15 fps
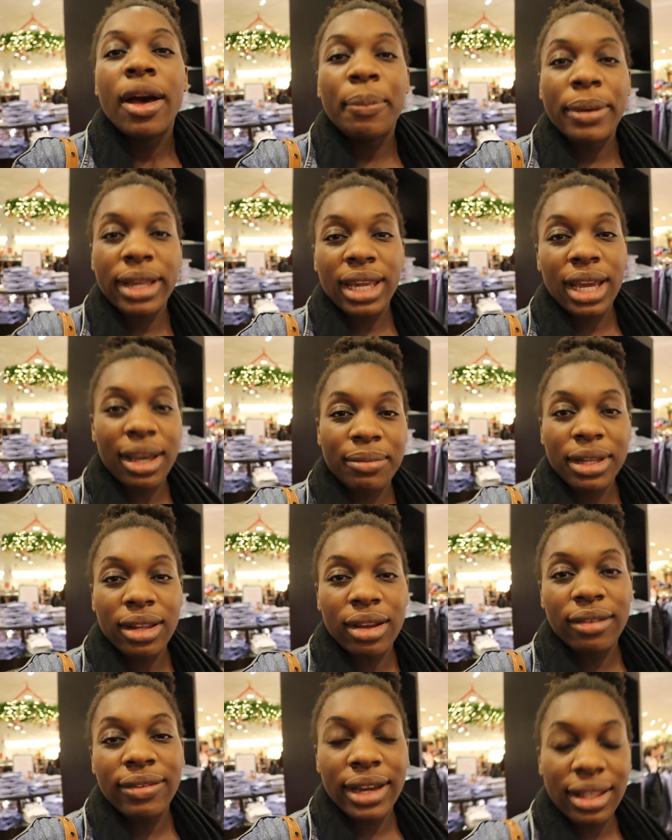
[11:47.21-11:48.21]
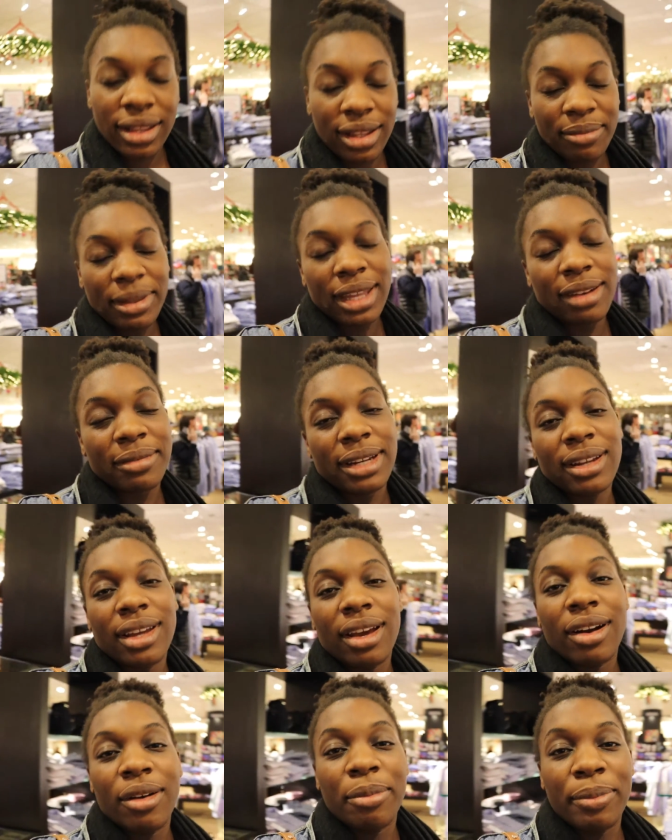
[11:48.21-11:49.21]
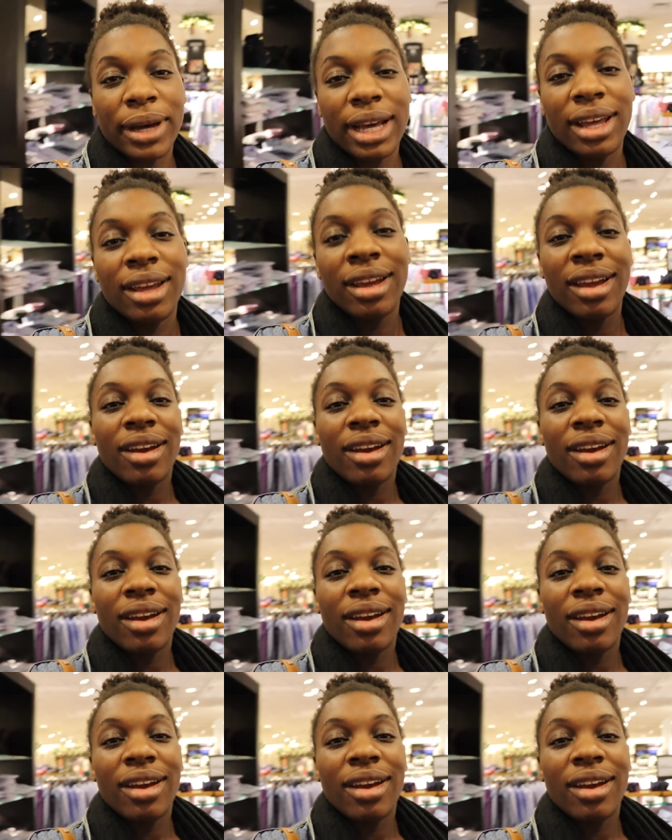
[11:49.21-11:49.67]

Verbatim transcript: But yeah, I'm gonna go find them and I'm gonna go, but